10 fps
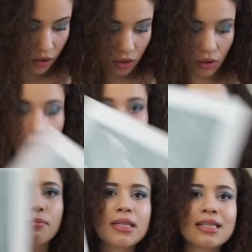got
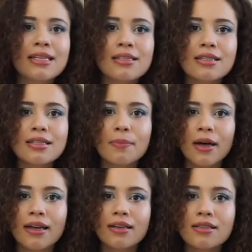another Matisse
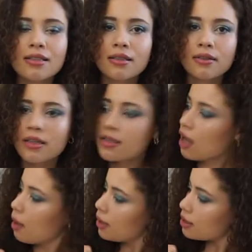inspired, this
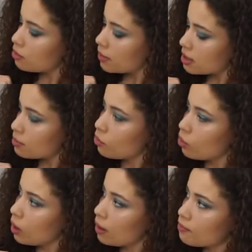time a little bit
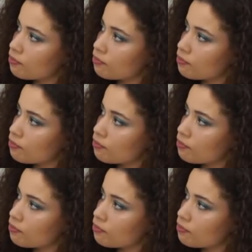smaller.